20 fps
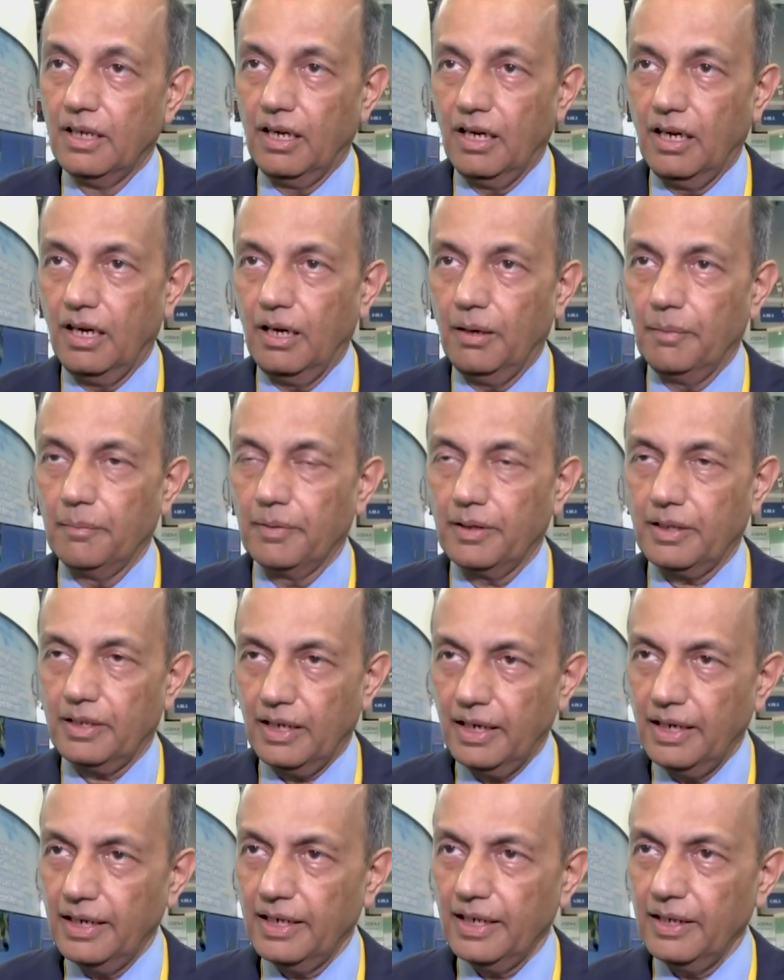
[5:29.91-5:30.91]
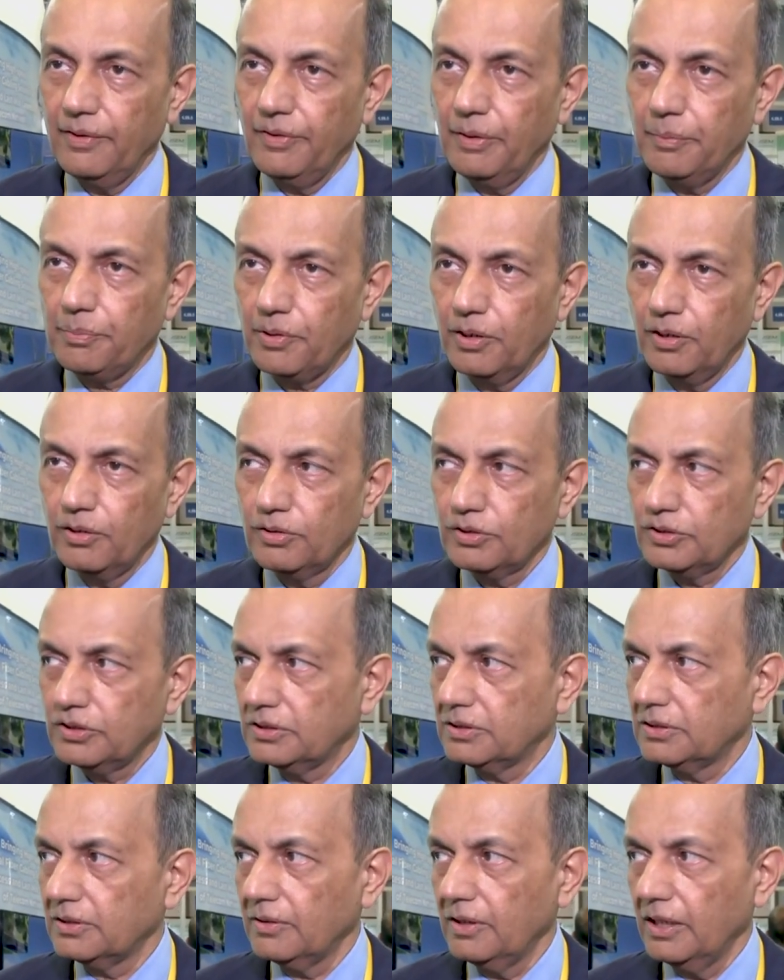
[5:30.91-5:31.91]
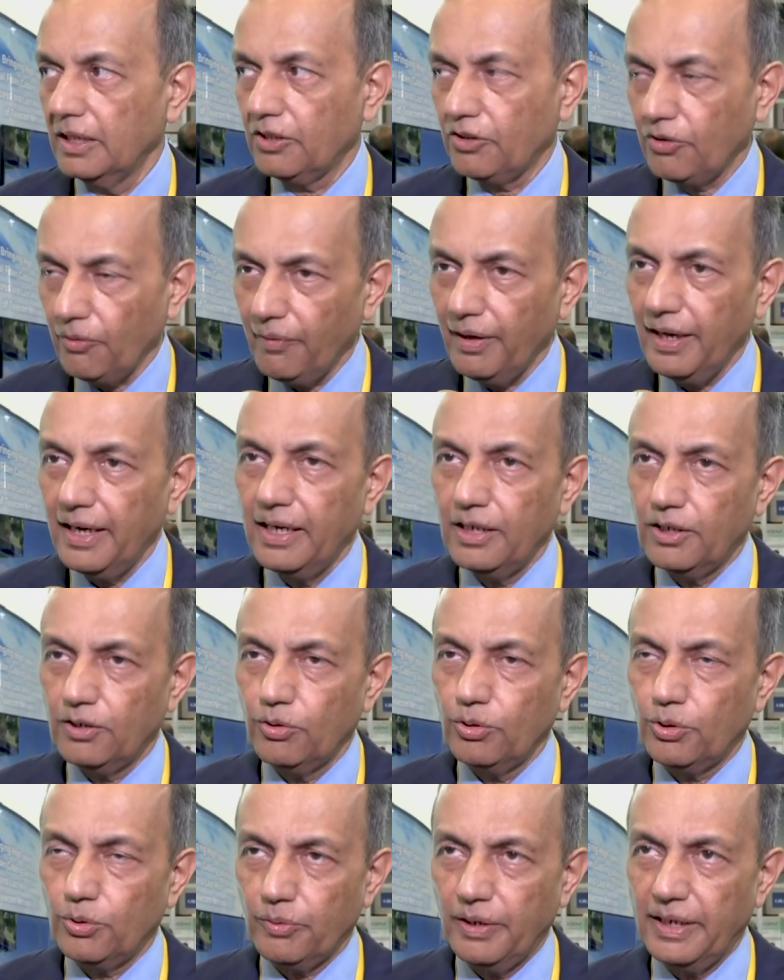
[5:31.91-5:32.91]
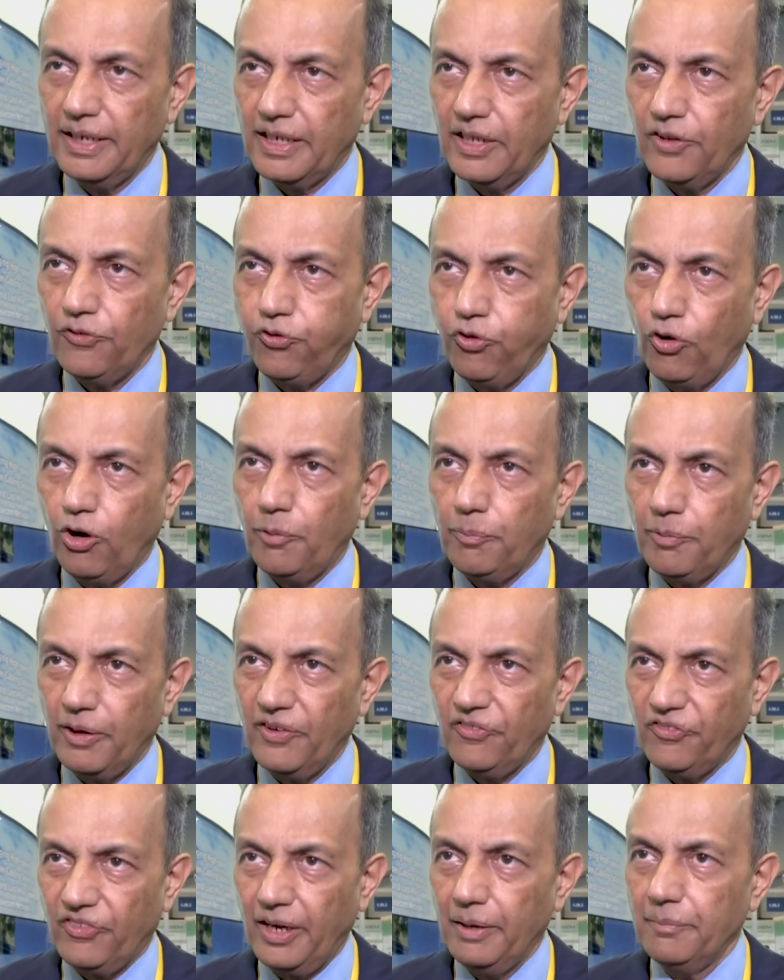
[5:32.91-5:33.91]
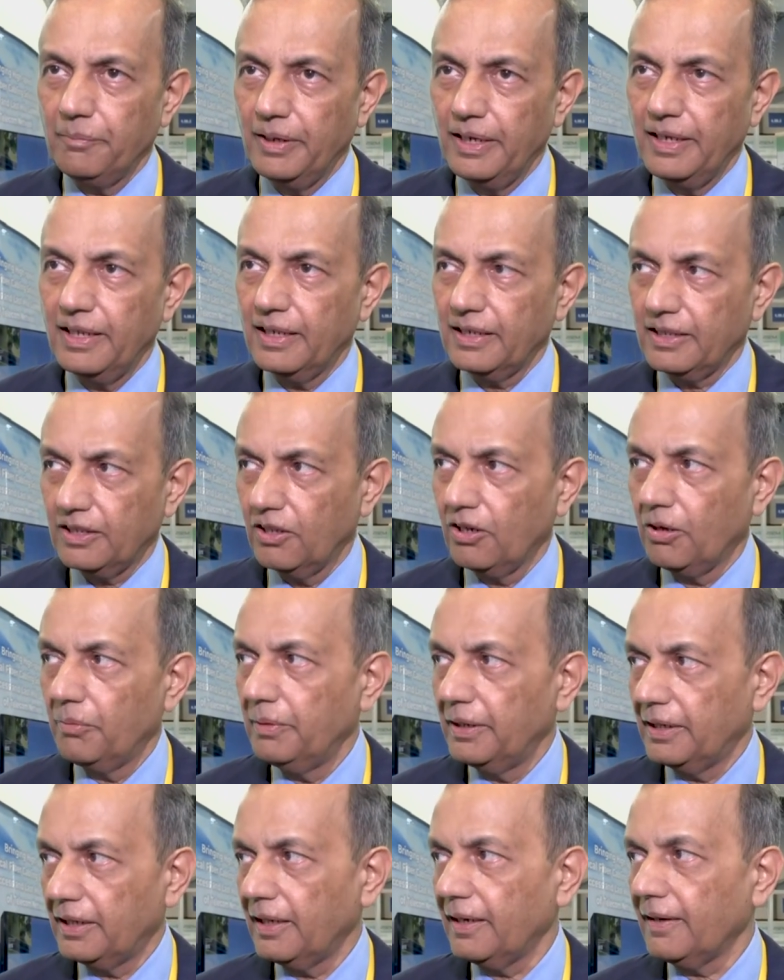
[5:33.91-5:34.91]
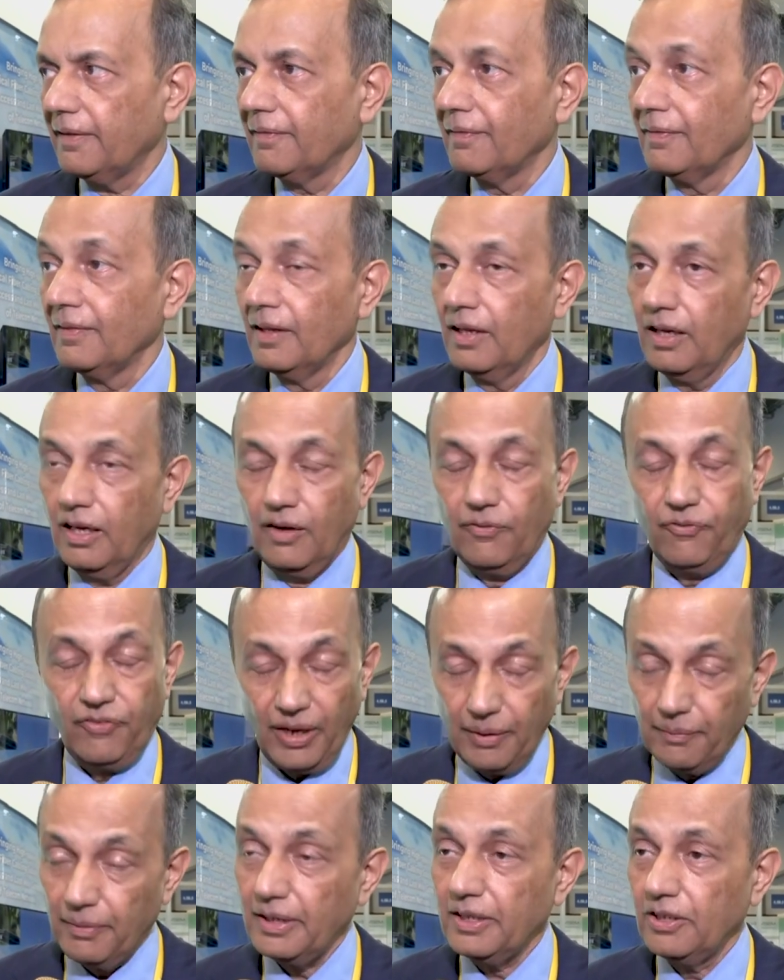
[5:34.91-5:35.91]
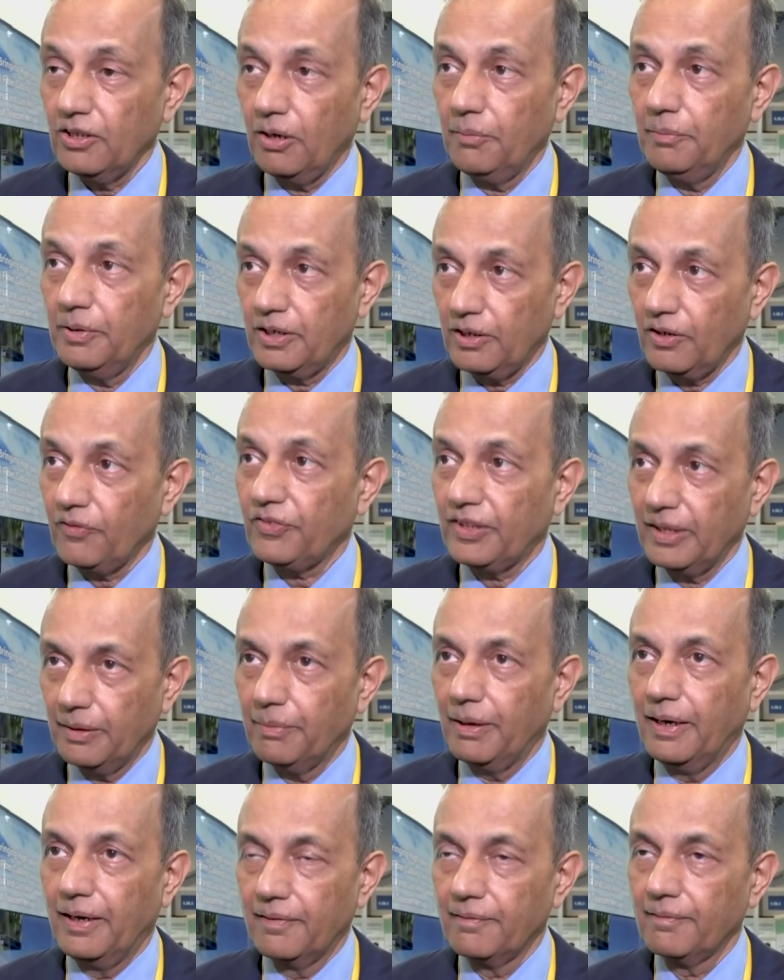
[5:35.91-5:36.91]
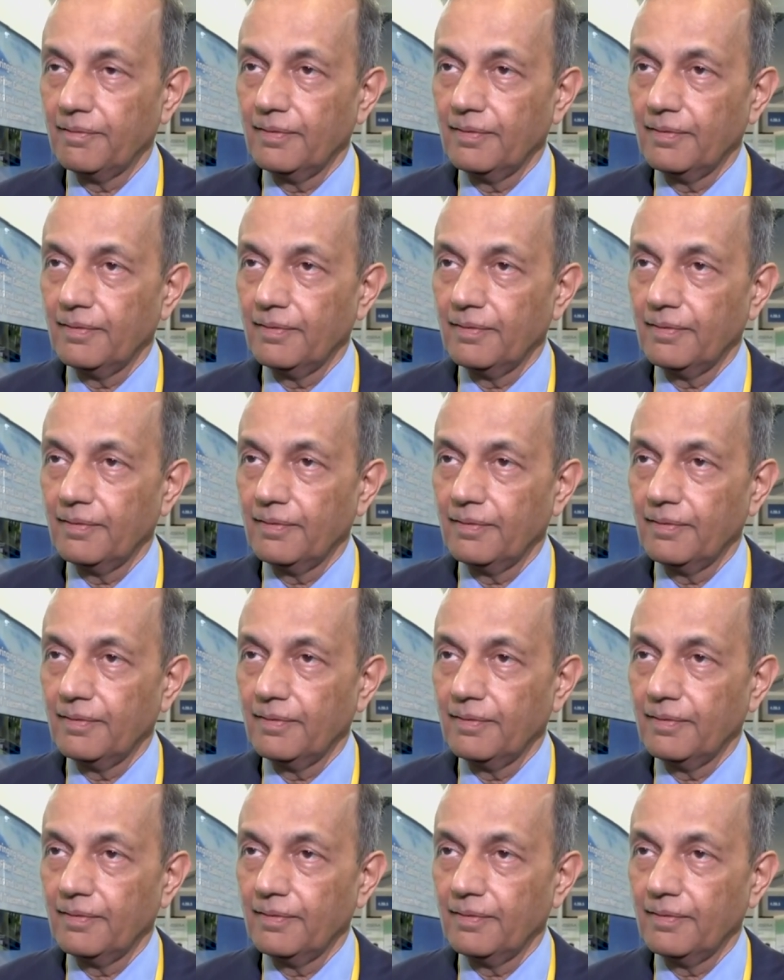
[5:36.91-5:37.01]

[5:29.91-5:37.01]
Uh, currently, we produce equivalent to 24.5 million kilometer uh, fiber kilometer of cable,